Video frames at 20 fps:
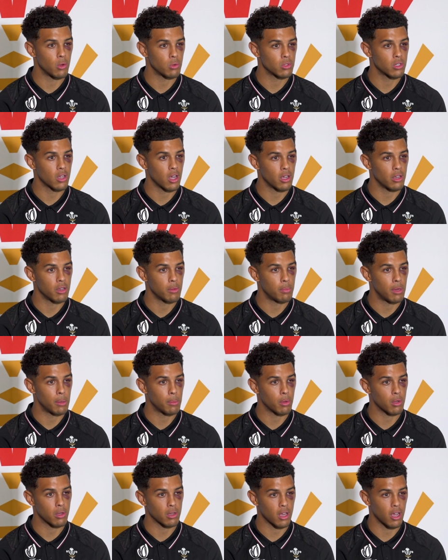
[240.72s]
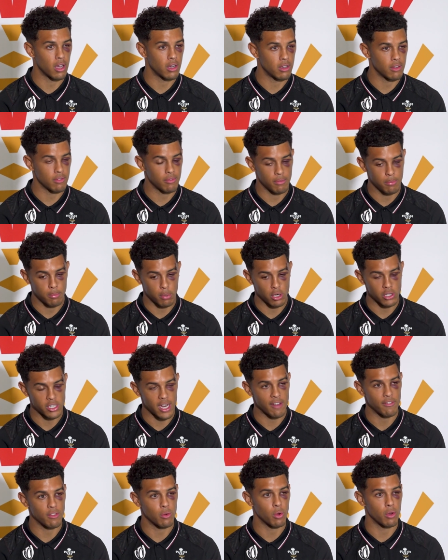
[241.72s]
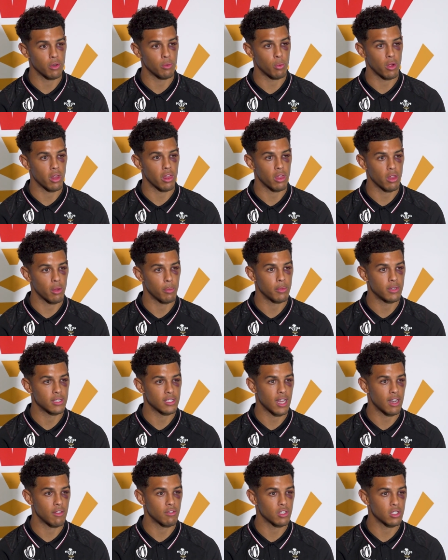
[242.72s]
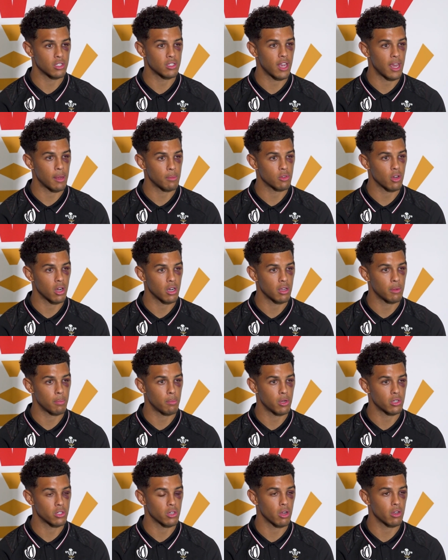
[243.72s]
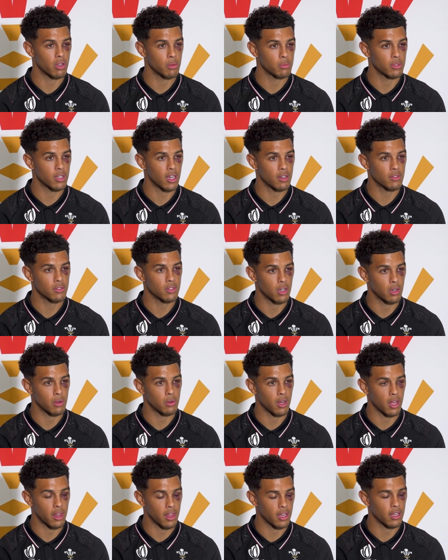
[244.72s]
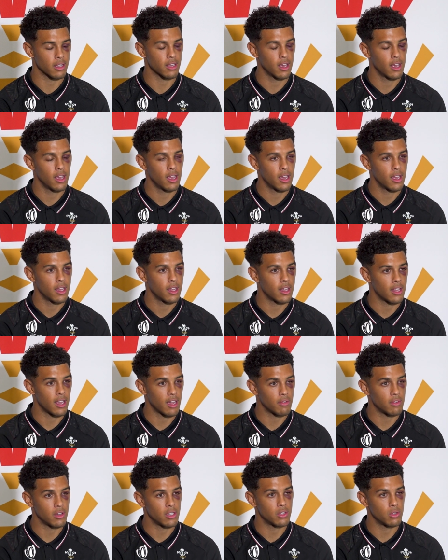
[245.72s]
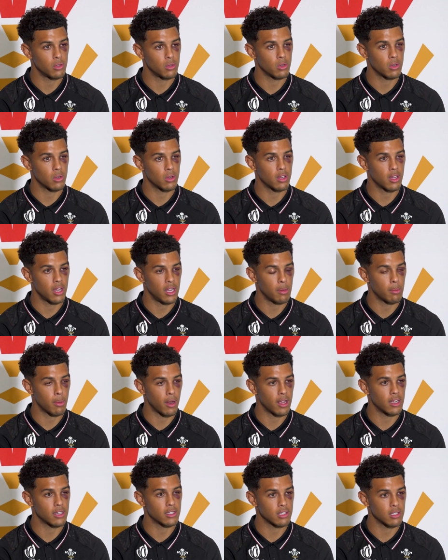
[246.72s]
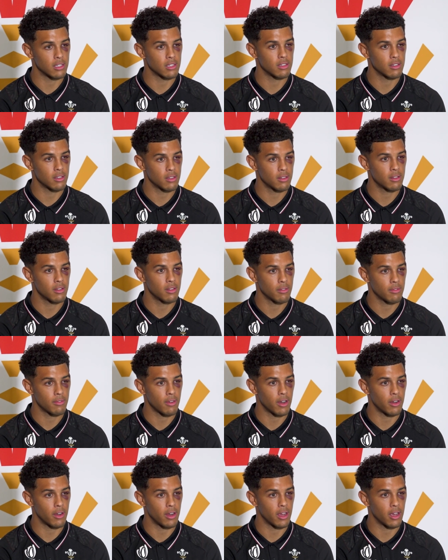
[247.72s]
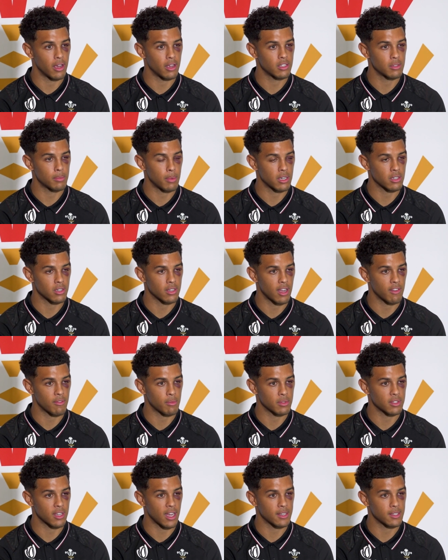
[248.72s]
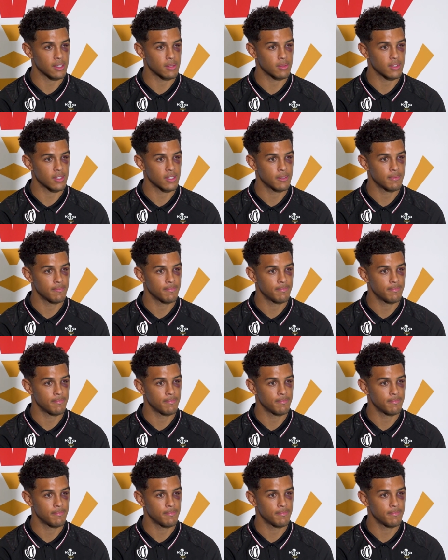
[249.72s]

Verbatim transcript: those kind of people to kind of push everyone with them, instead of just them trying to push on themselves. So I think they're definitely two key players, and very special to have them as captains.